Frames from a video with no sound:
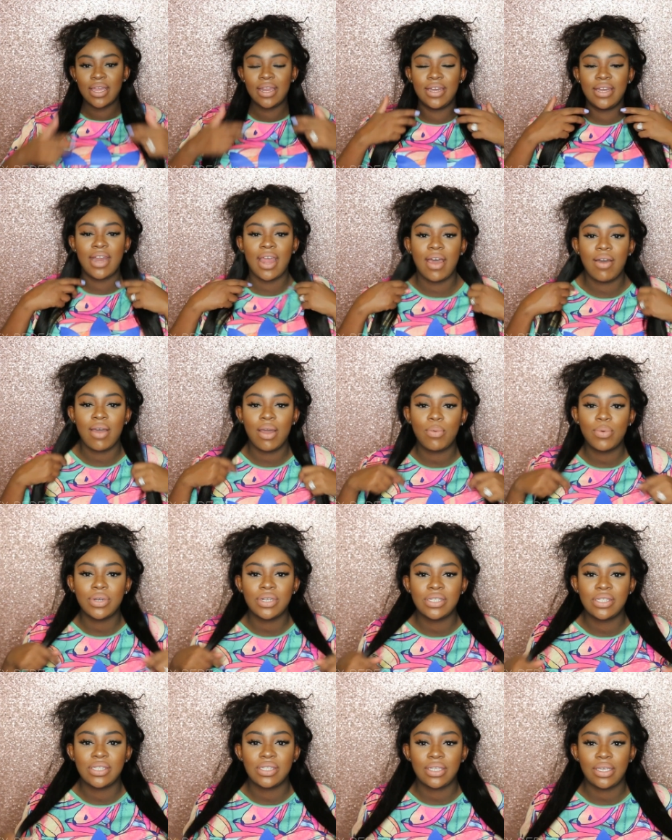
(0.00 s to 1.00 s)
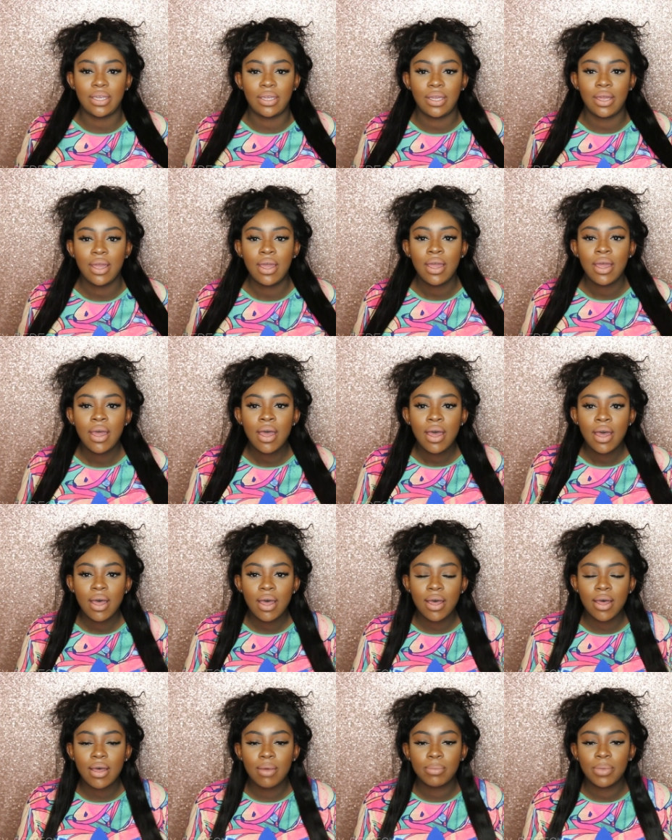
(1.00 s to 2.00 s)
Now I want to see
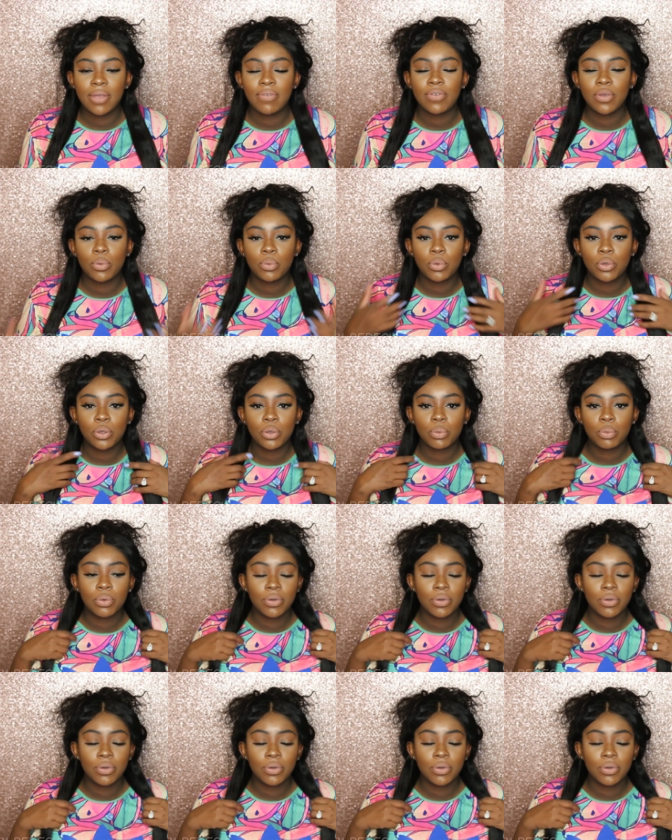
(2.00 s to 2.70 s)
if it will